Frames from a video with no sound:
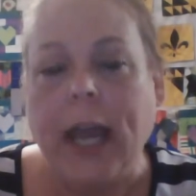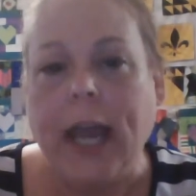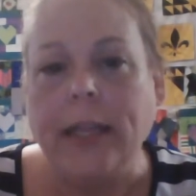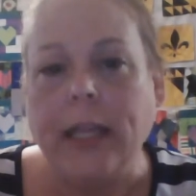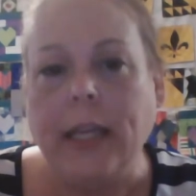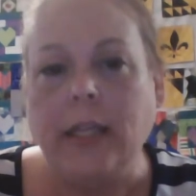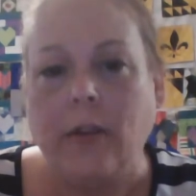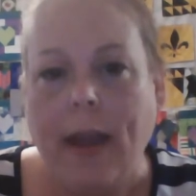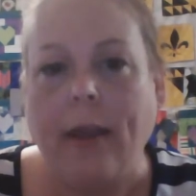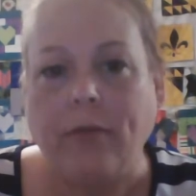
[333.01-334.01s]
and then you
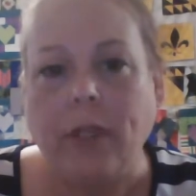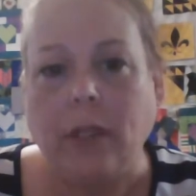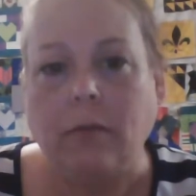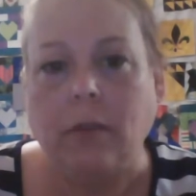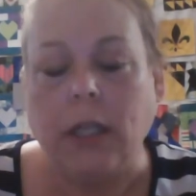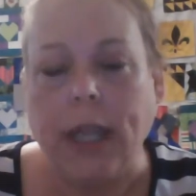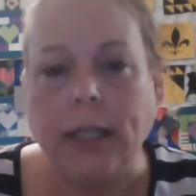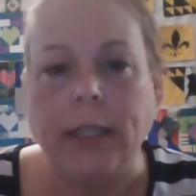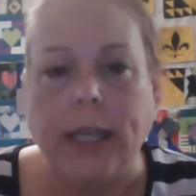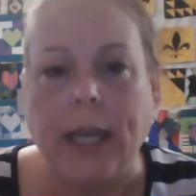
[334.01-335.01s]
have to
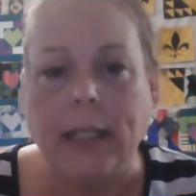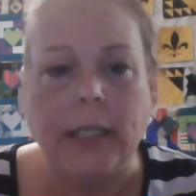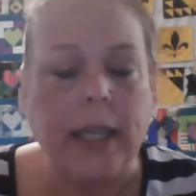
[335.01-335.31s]
connect again.